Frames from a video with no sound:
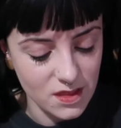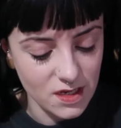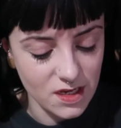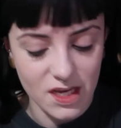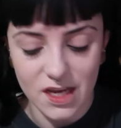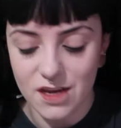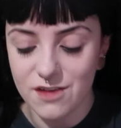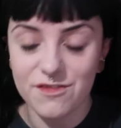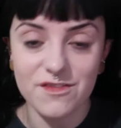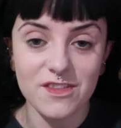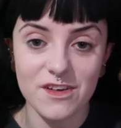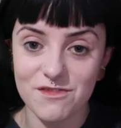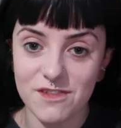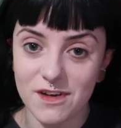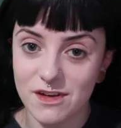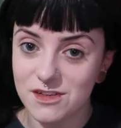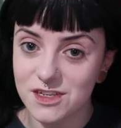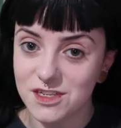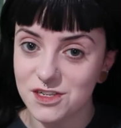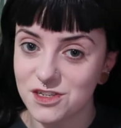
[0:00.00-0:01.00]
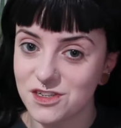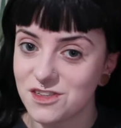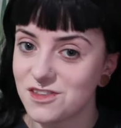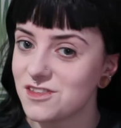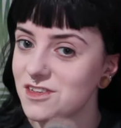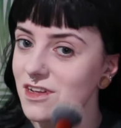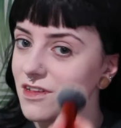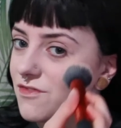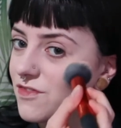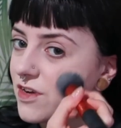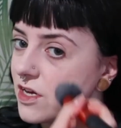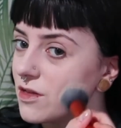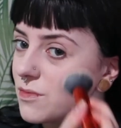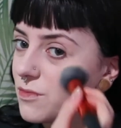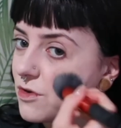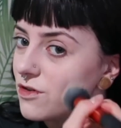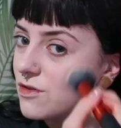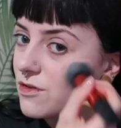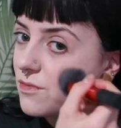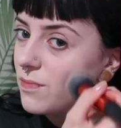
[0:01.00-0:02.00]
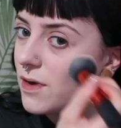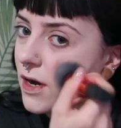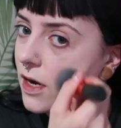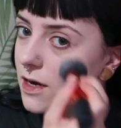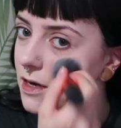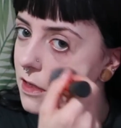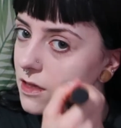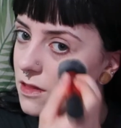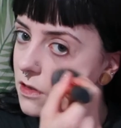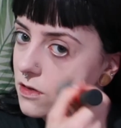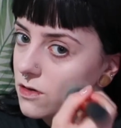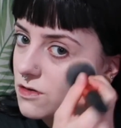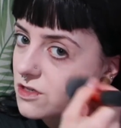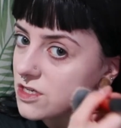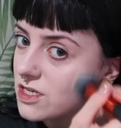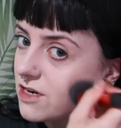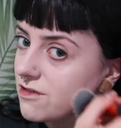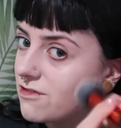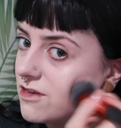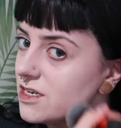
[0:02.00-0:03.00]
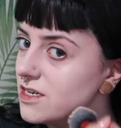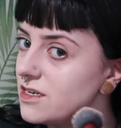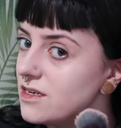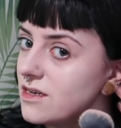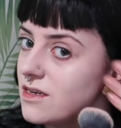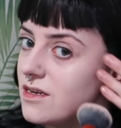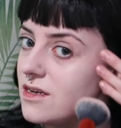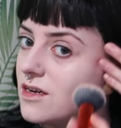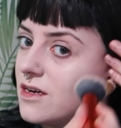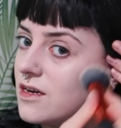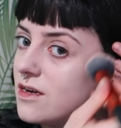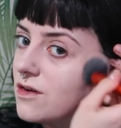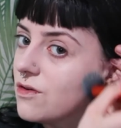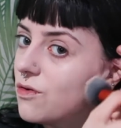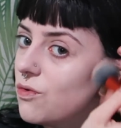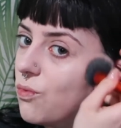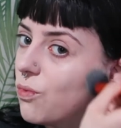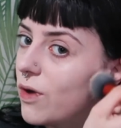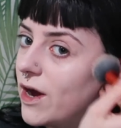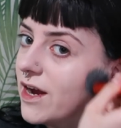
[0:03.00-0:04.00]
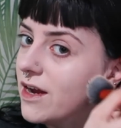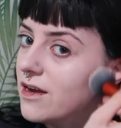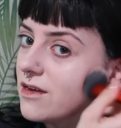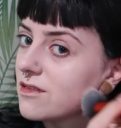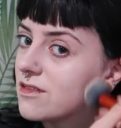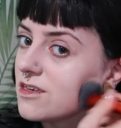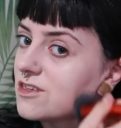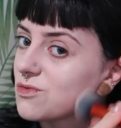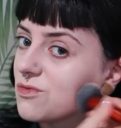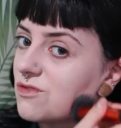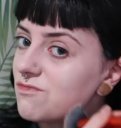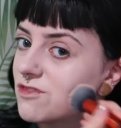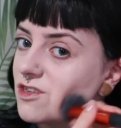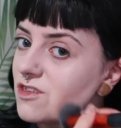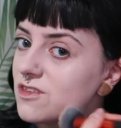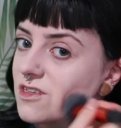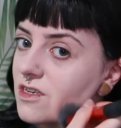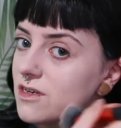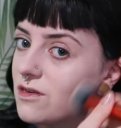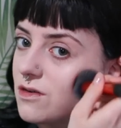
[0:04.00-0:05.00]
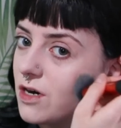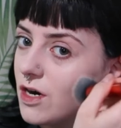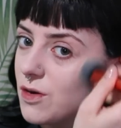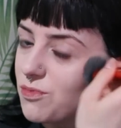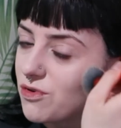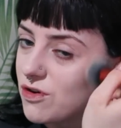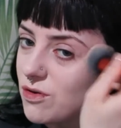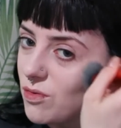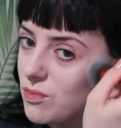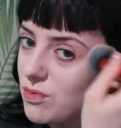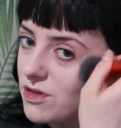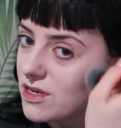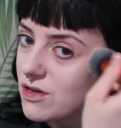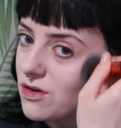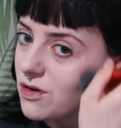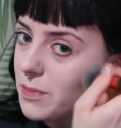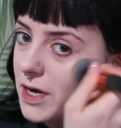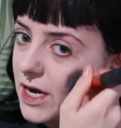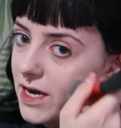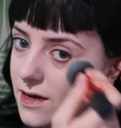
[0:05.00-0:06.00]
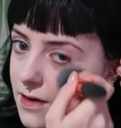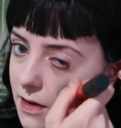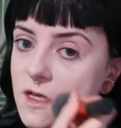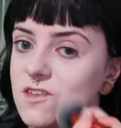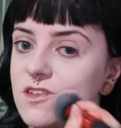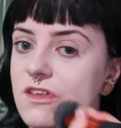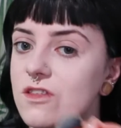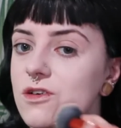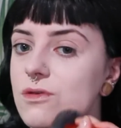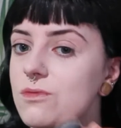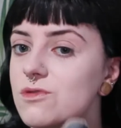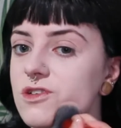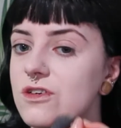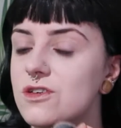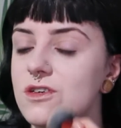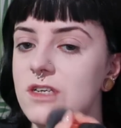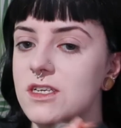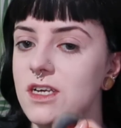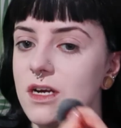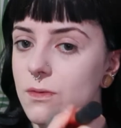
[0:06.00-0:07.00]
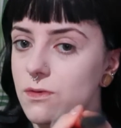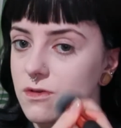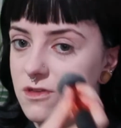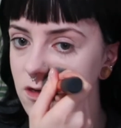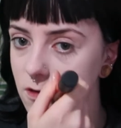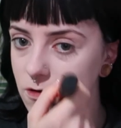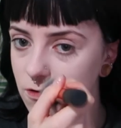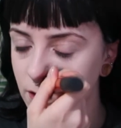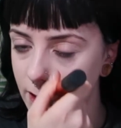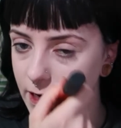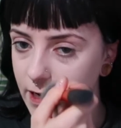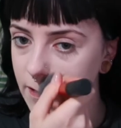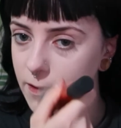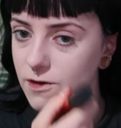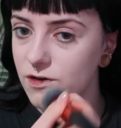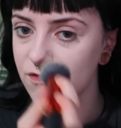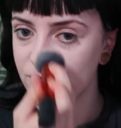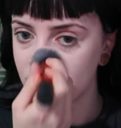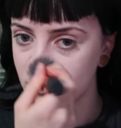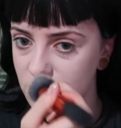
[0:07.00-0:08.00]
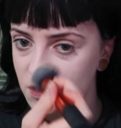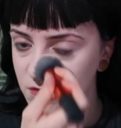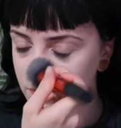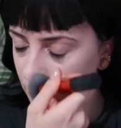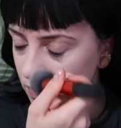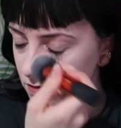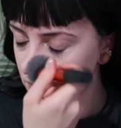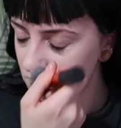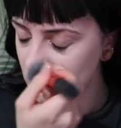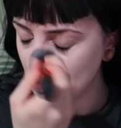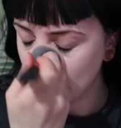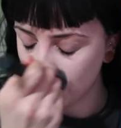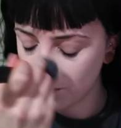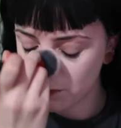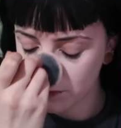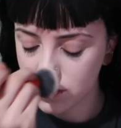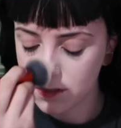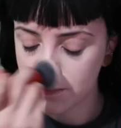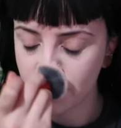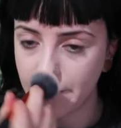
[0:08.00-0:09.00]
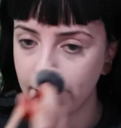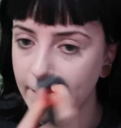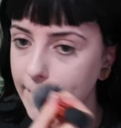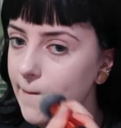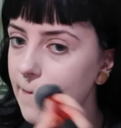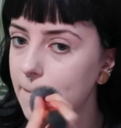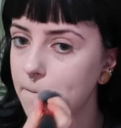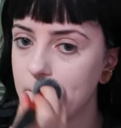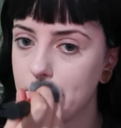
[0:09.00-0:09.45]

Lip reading: if that foundation is still available by The Ordinary when this one runs out, I'll probably go back because I thought it was good. It wasn't great at covering spots, I will admit.